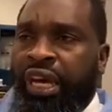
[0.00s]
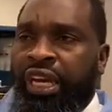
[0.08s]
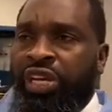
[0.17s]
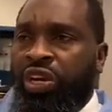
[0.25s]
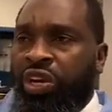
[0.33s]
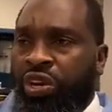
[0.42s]

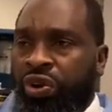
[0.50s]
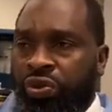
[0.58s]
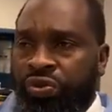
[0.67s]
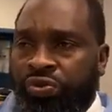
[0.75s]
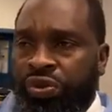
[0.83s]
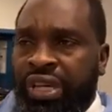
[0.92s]
and
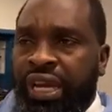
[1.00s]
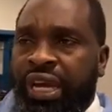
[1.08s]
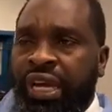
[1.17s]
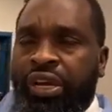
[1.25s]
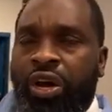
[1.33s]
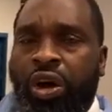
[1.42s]
learn
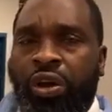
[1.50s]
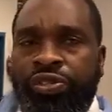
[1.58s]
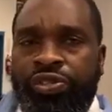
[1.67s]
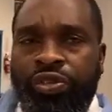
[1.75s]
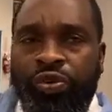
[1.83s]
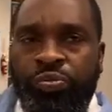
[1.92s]
and
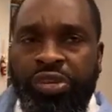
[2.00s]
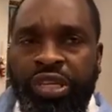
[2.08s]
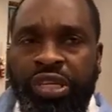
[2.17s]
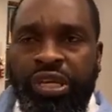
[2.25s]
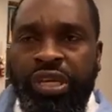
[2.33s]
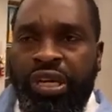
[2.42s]
also
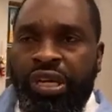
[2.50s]
be